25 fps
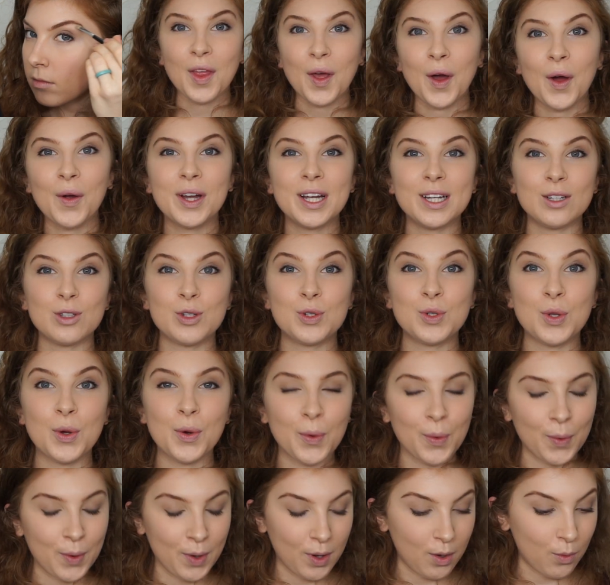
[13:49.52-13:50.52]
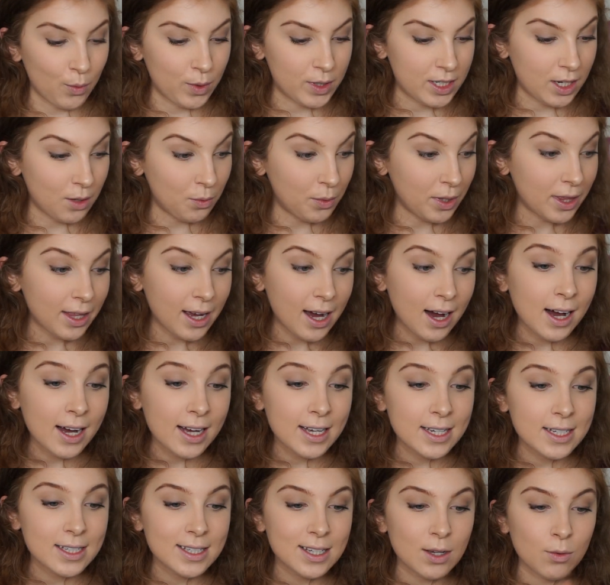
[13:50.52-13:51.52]
Alright, so we're done with
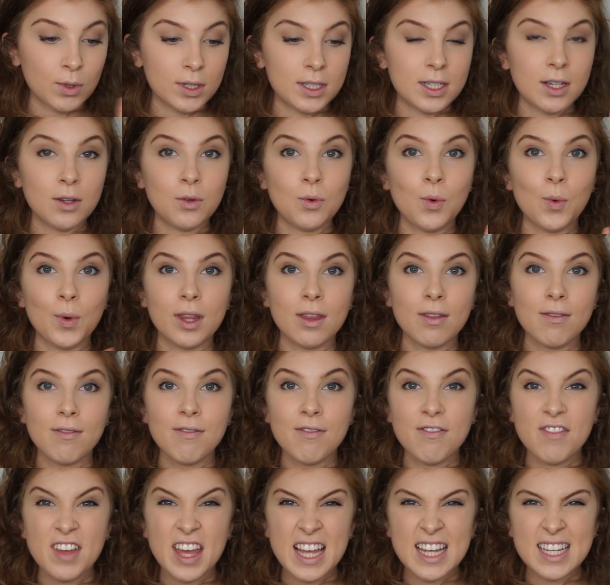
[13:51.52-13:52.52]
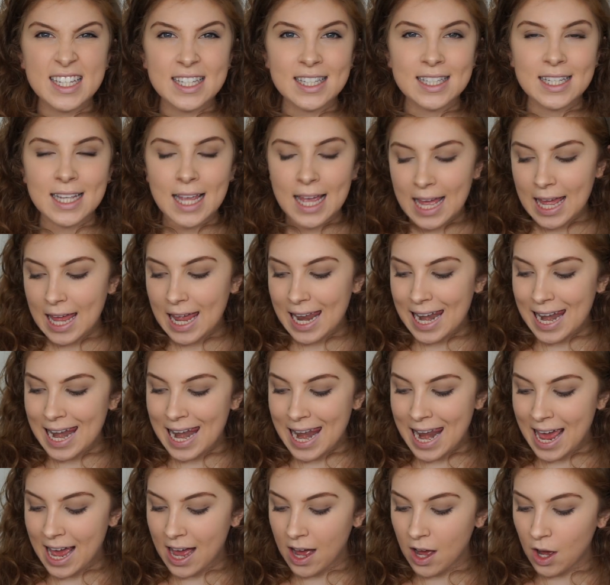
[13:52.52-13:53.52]
eyes and we're done with face.
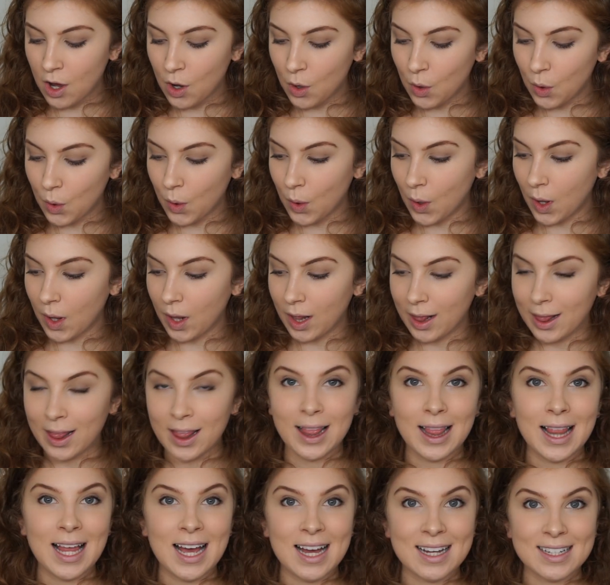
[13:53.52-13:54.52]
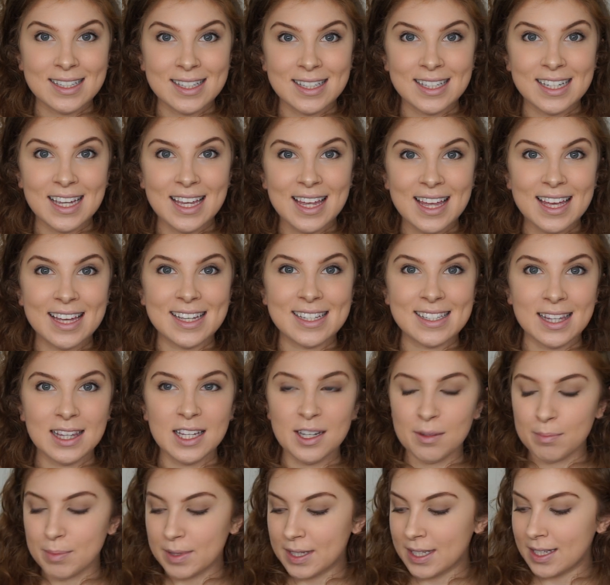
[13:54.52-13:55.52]
Now, lastly is
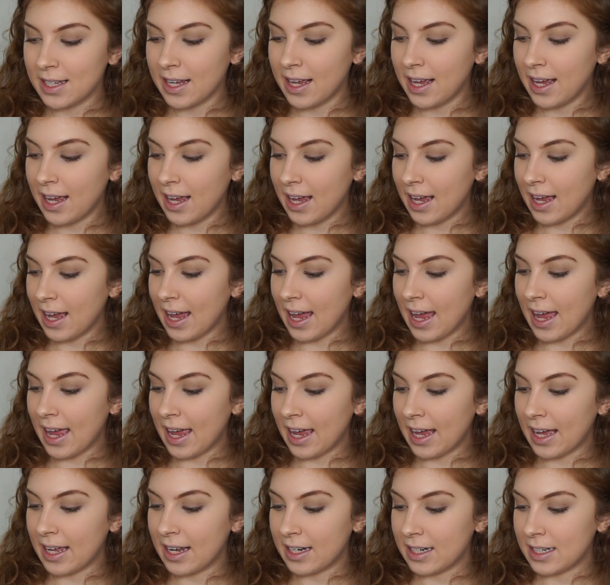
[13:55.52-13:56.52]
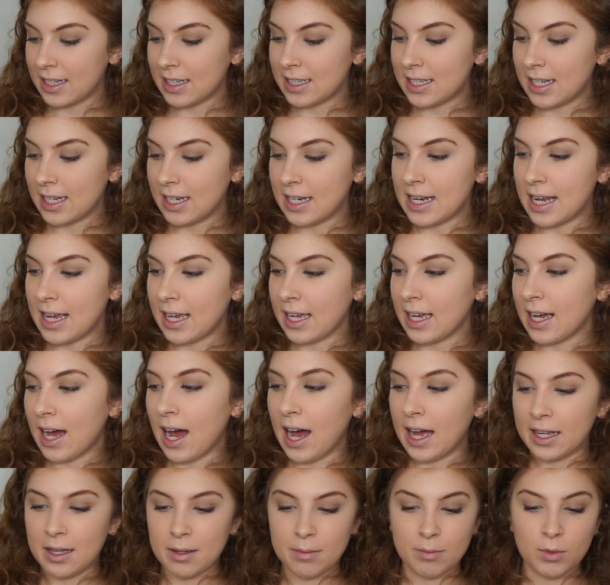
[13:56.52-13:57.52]
lips. And today
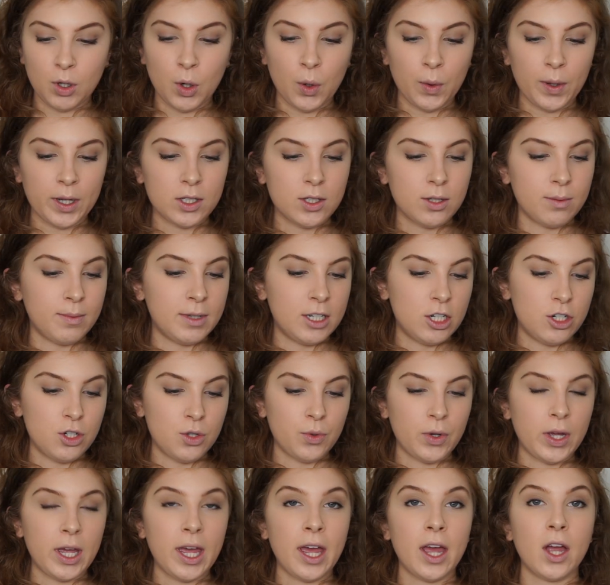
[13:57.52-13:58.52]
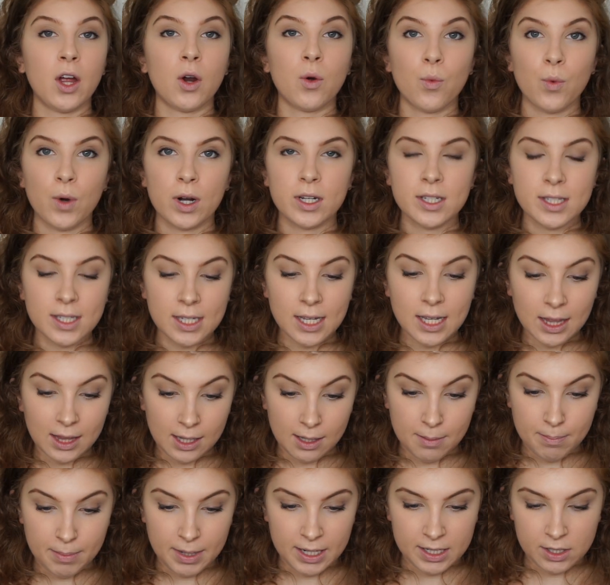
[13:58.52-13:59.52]
I am going to be doing Russet
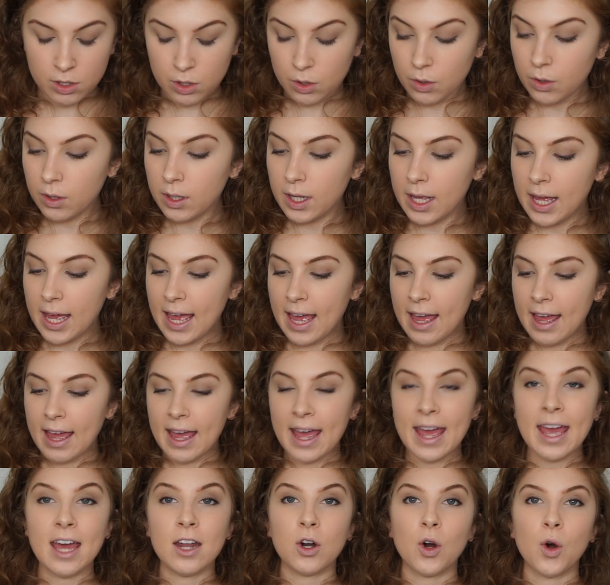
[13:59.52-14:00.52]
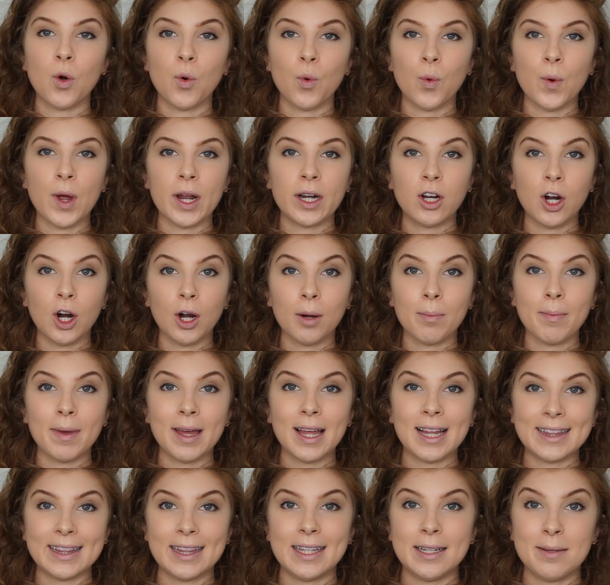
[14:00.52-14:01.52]
lip pencil and a red
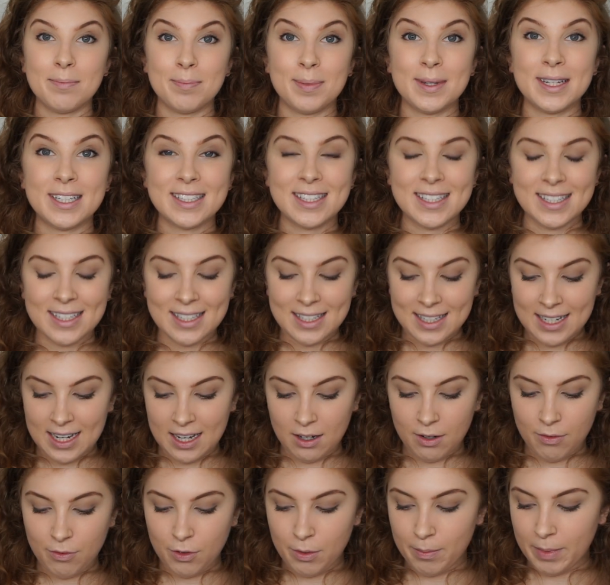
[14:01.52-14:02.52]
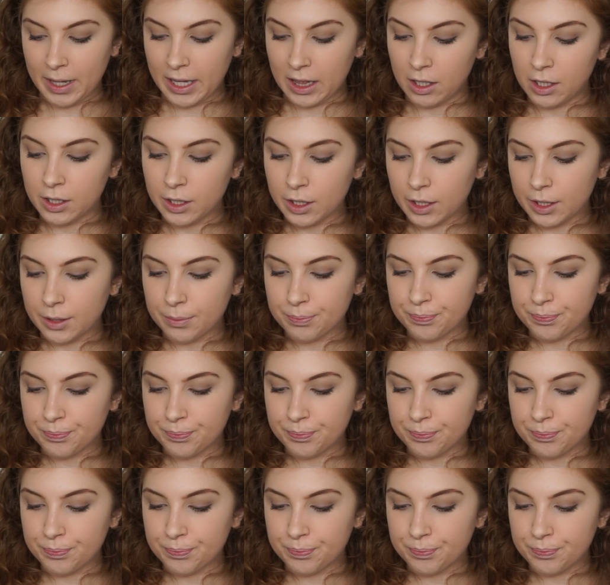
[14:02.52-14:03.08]
carpet lipstick for my look.